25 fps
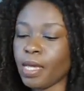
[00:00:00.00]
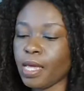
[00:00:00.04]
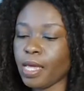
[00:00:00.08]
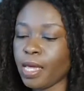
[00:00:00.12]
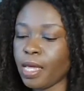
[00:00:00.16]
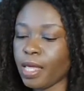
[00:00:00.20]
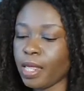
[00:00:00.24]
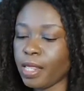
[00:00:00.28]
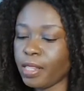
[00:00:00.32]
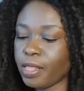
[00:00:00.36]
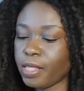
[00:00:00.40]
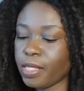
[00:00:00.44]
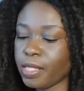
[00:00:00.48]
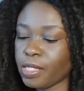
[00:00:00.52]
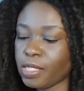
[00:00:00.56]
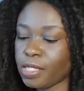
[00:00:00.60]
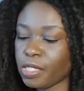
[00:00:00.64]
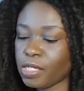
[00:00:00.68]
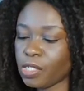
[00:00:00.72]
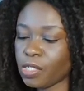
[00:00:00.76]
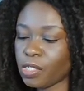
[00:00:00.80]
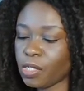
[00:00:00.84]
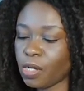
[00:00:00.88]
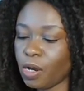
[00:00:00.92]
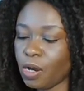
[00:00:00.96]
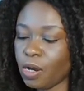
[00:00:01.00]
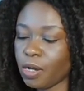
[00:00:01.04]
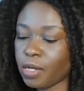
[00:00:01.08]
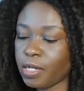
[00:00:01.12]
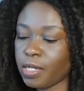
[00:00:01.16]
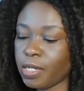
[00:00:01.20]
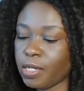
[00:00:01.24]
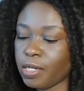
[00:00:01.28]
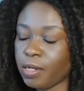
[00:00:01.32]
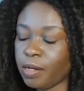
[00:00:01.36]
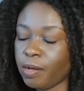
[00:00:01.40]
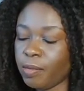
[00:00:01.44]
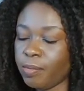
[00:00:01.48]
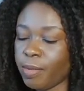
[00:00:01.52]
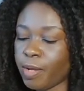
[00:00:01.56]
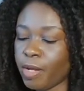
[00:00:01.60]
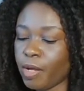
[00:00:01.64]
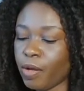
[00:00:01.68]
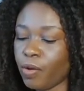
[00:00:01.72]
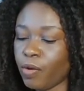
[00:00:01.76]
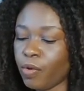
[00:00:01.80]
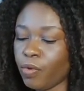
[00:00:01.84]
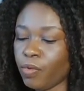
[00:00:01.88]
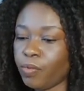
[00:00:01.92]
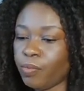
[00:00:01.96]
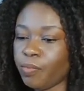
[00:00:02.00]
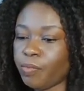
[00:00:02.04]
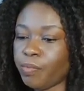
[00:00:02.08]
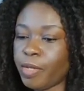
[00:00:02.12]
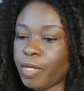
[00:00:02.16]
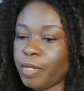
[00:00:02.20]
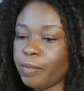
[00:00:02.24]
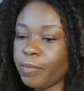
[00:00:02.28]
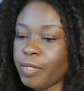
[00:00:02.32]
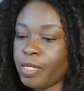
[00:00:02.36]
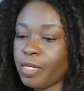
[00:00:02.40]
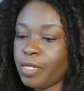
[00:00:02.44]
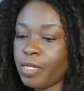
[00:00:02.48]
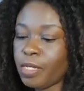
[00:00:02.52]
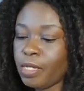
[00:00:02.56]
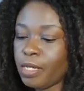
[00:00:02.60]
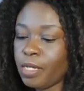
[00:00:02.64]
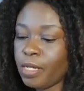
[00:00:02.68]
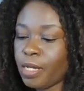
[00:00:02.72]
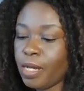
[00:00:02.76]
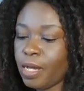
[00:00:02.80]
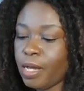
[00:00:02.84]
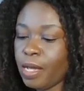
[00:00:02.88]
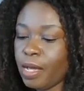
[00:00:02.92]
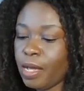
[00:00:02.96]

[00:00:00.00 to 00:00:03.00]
and this is talking about maybe